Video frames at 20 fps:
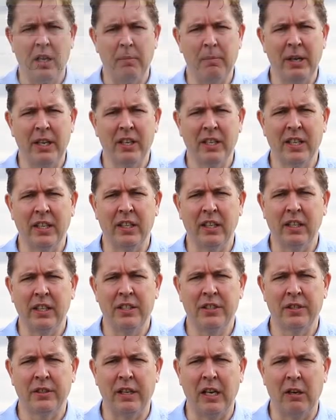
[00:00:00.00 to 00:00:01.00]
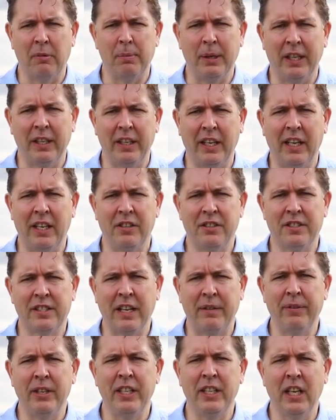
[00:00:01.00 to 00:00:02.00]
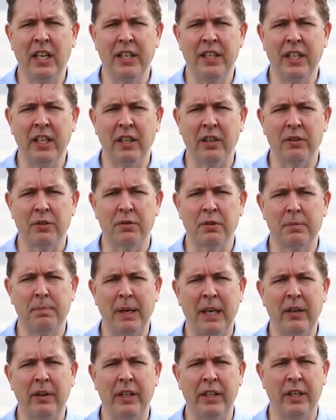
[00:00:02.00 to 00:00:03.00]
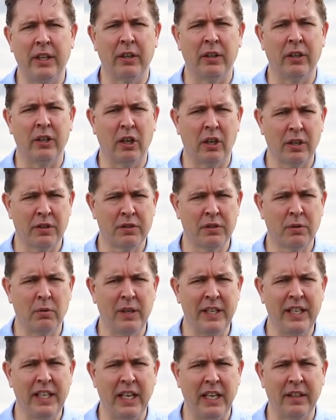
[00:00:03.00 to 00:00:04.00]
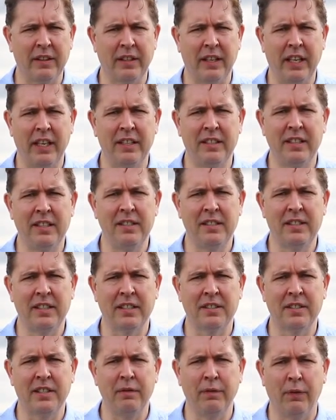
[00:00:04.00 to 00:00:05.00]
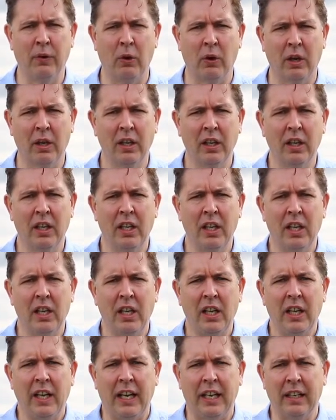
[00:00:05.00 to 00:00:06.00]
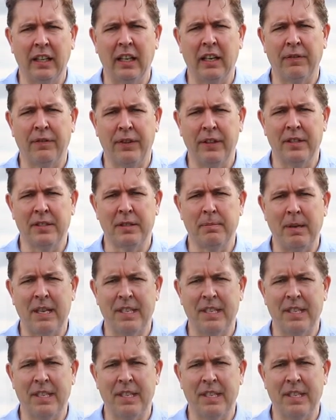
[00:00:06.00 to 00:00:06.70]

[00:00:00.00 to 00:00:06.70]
American Eleazer Allbee, aged 79 years, was buried here on August 28, 1864, and left this